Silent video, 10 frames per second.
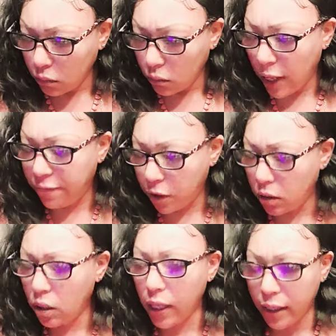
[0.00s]
They feel
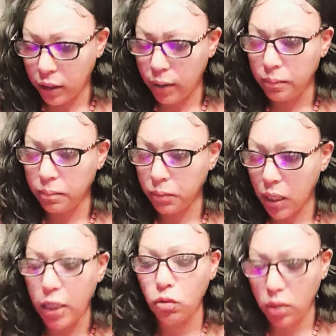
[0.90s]
neglected, and
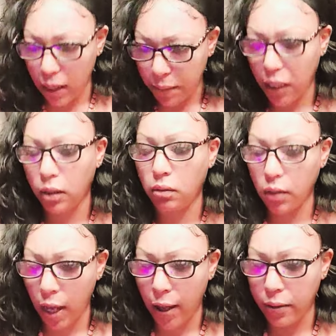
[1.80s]
that's what they mean.
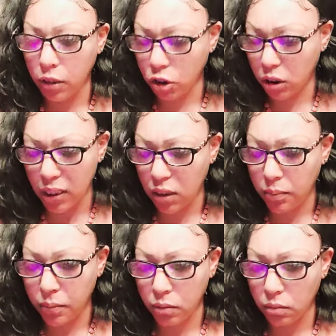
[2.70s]
Okay, it's just that simple.